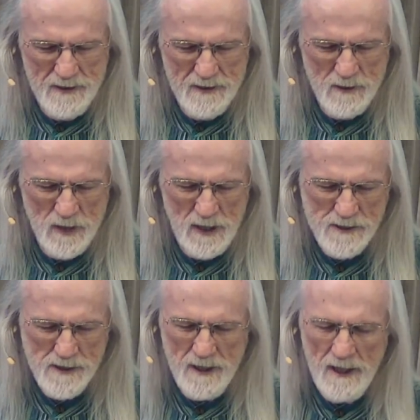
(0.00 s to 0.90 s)

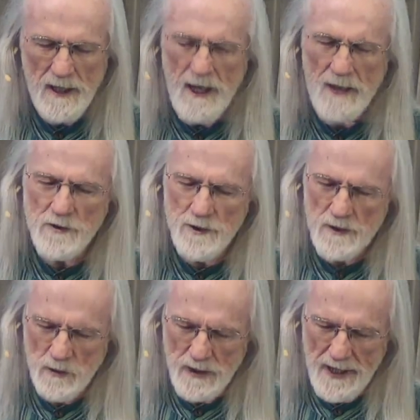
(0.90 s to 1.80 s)
releasing any hatred that
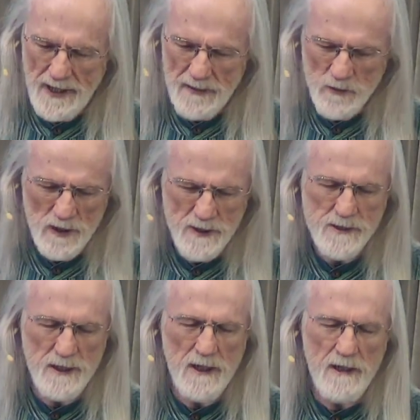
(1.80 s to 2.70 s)
we have,
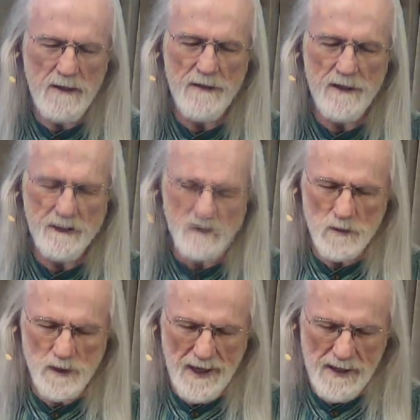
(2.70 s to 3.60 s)
releasing any fear that
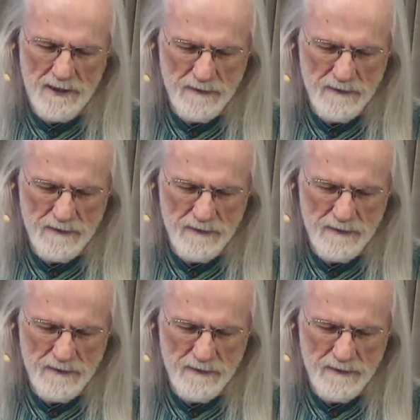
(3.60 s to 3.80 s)
we have,